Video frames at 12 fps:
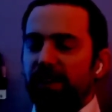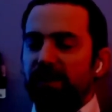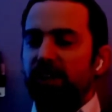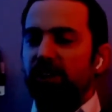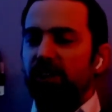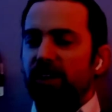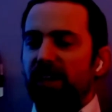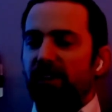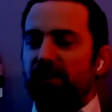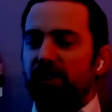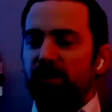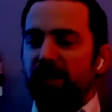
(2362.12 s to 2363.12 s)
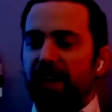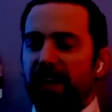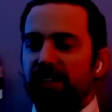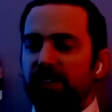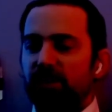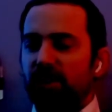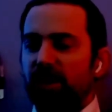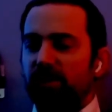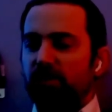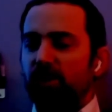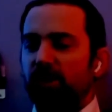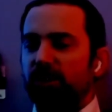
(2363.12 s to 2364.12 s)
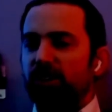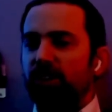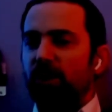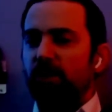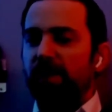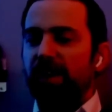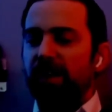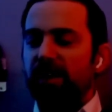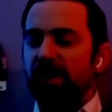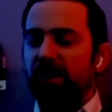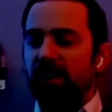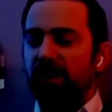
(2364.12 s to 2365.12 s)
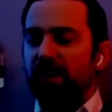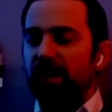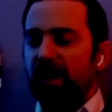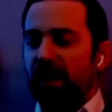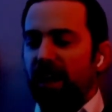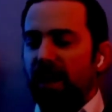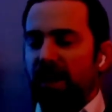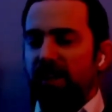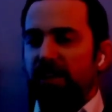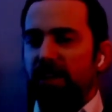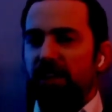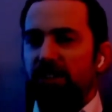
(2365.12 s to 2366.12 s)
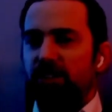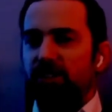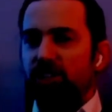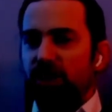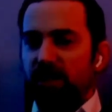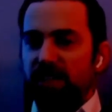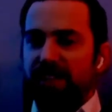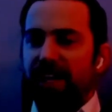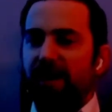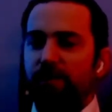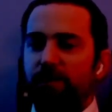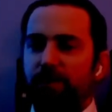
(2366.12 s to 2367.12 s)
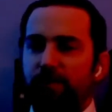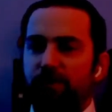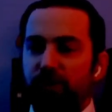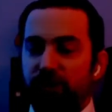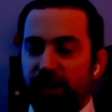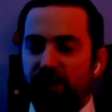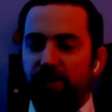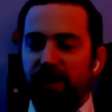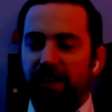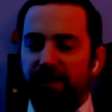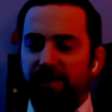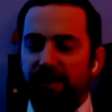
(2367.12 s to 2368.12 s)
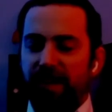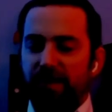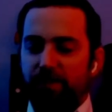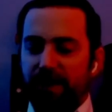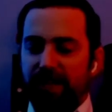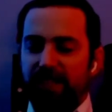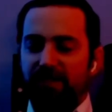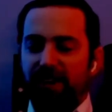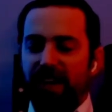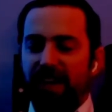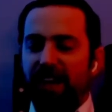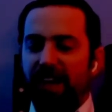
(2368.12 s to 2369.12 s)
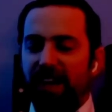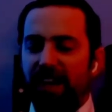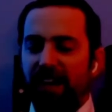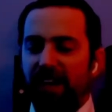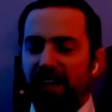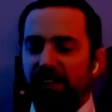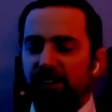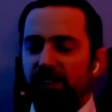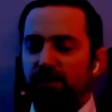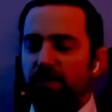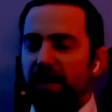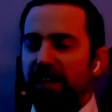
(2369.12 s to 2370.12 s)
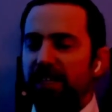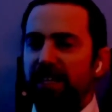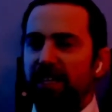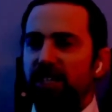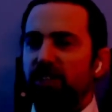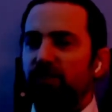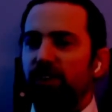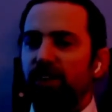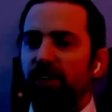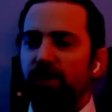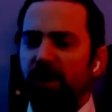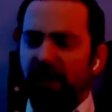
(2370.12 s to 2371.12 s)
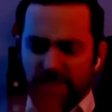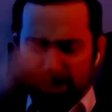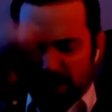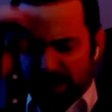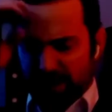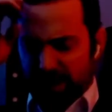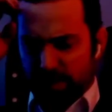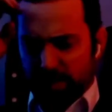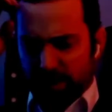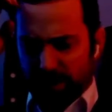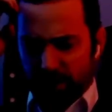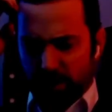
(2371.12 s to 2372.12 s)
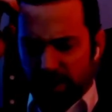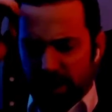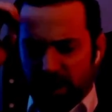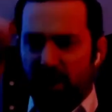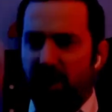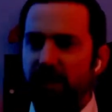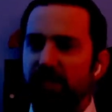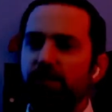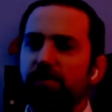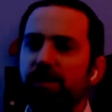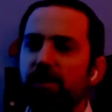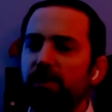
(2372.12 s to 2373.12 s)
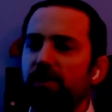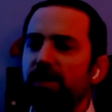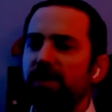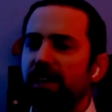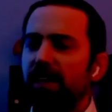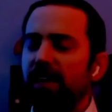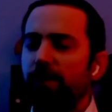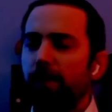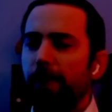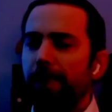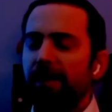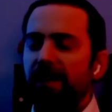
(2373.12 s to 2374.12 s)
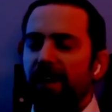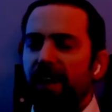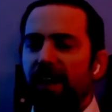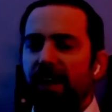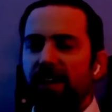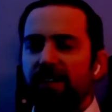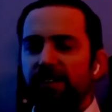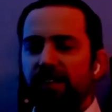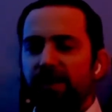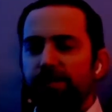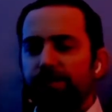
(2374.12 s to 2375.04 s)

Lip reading: then you're going to have to do an extra lot of work to go in there and adjust that generated piece of AI to make sense for you. I'll give you an example. Like we had a costume that we were designing, and